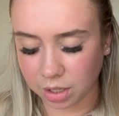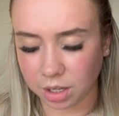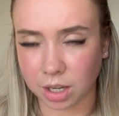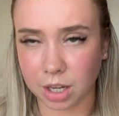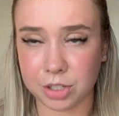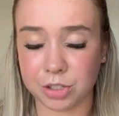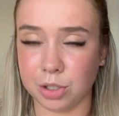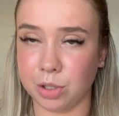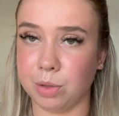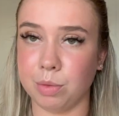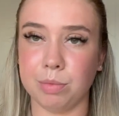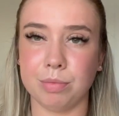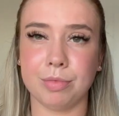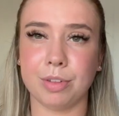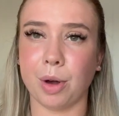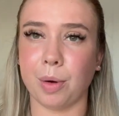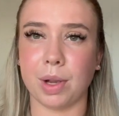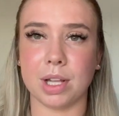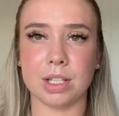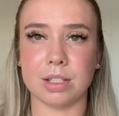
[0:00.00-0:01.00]
I do
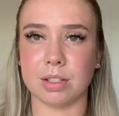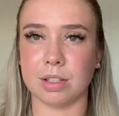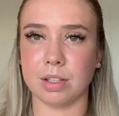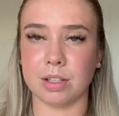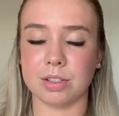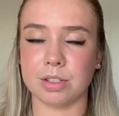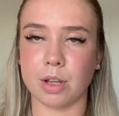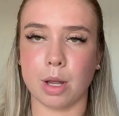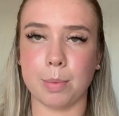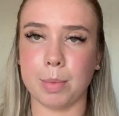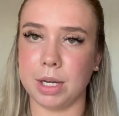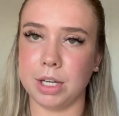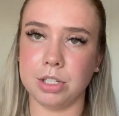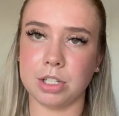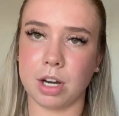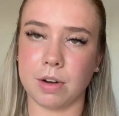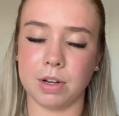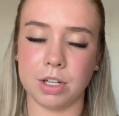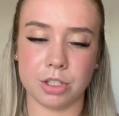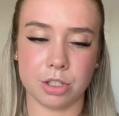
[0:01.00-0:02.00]
go into so many
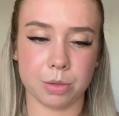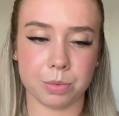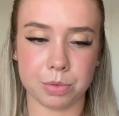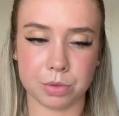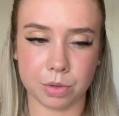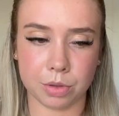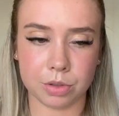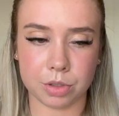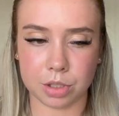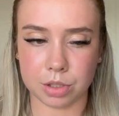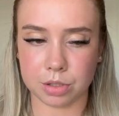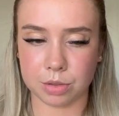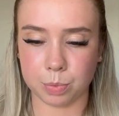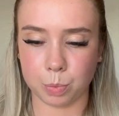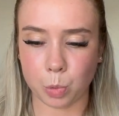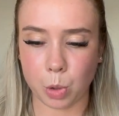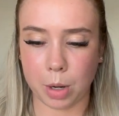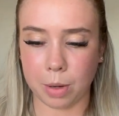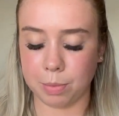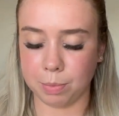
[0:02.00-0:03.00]
charity shops, not just
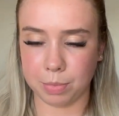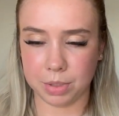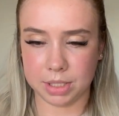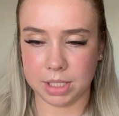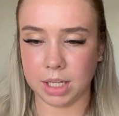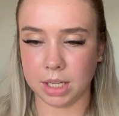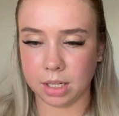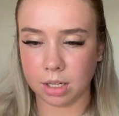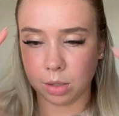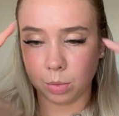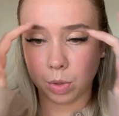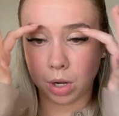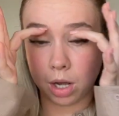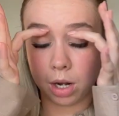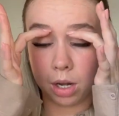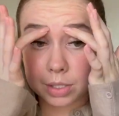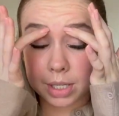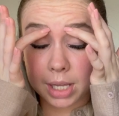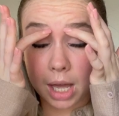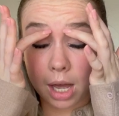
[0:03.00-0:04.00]
one particular
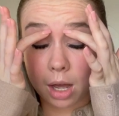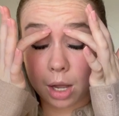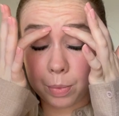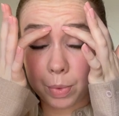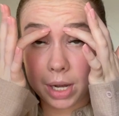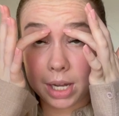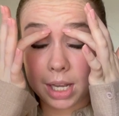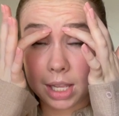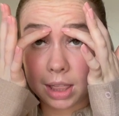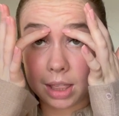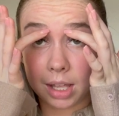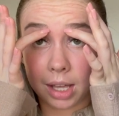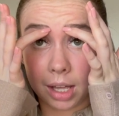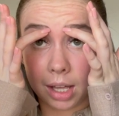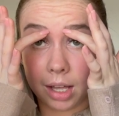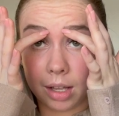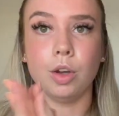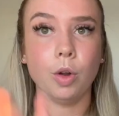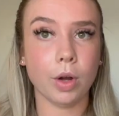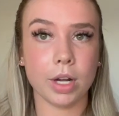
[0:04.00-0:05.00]
one. So yeah, I went in
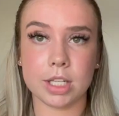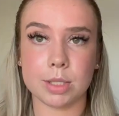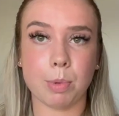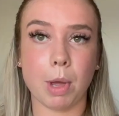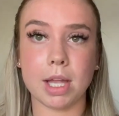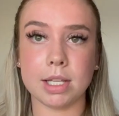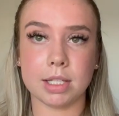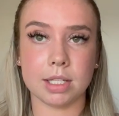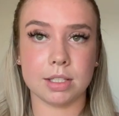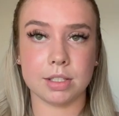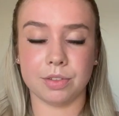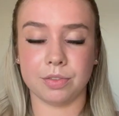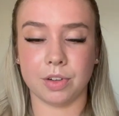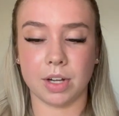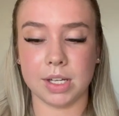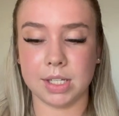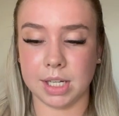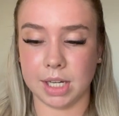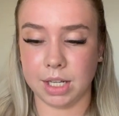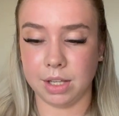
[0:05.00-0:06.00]
there, not expecting to
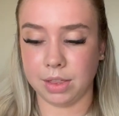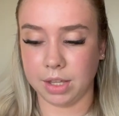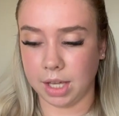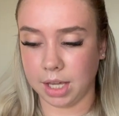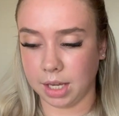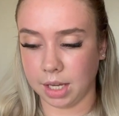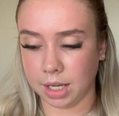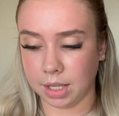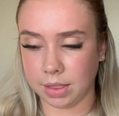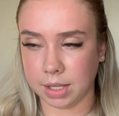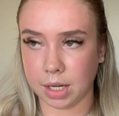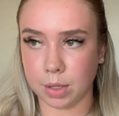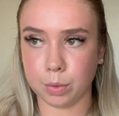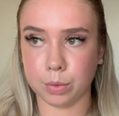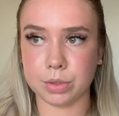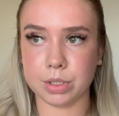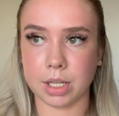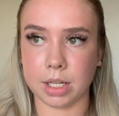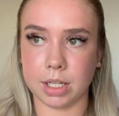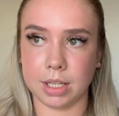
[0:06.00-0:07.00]
find anything. And then all of
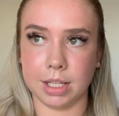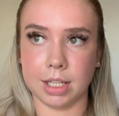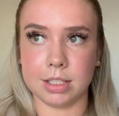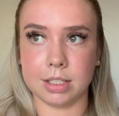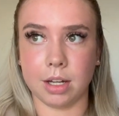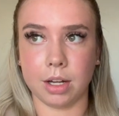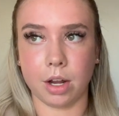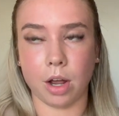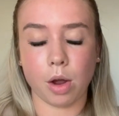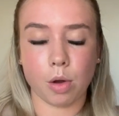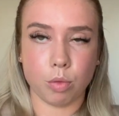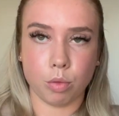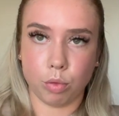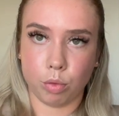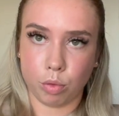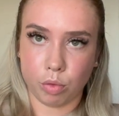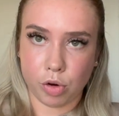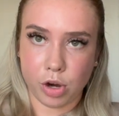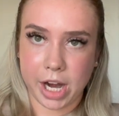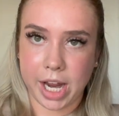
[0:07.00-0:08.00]
a sudden there's like a
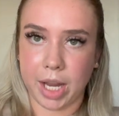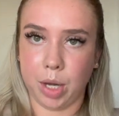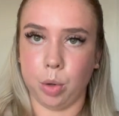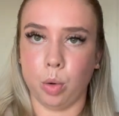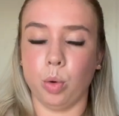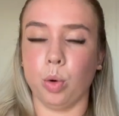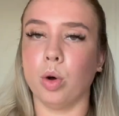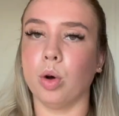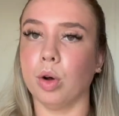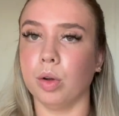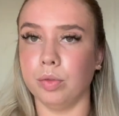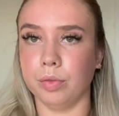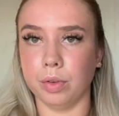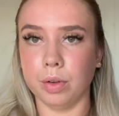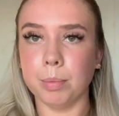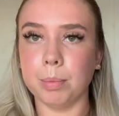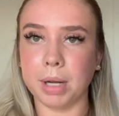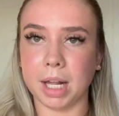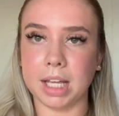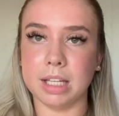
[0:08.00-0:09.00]
rail of
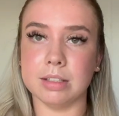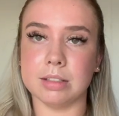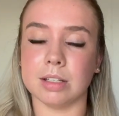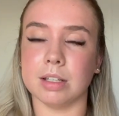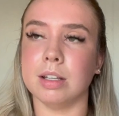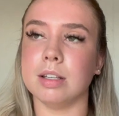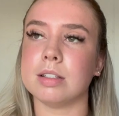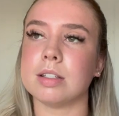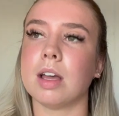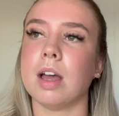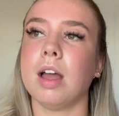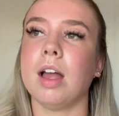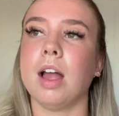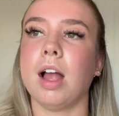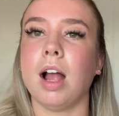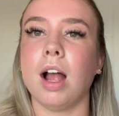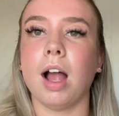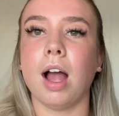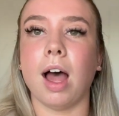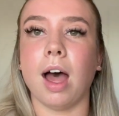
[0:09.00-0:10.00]
blazers.
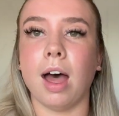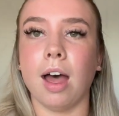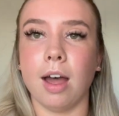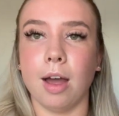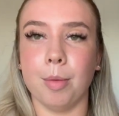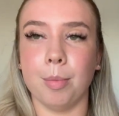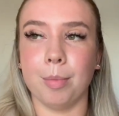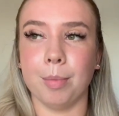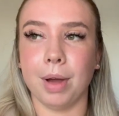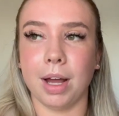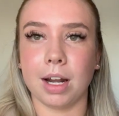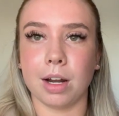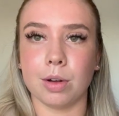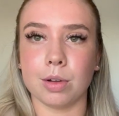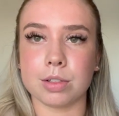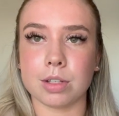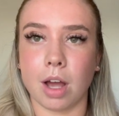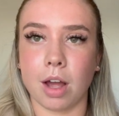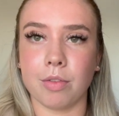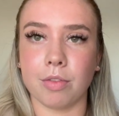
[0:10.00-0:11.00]
Um, and I
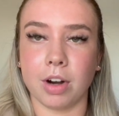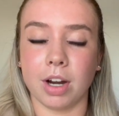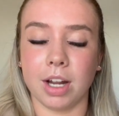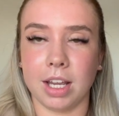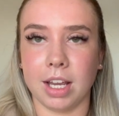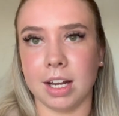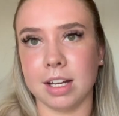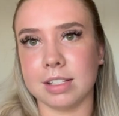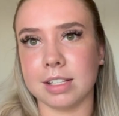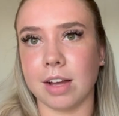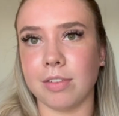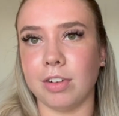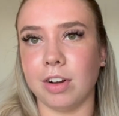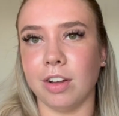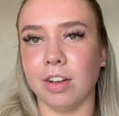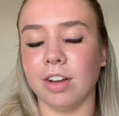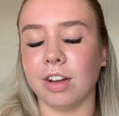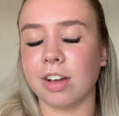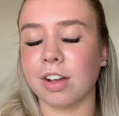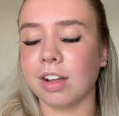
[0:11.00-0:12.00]
was like, right, okay, let's have a
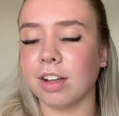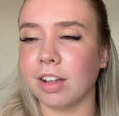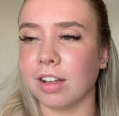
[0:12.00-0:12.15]
look.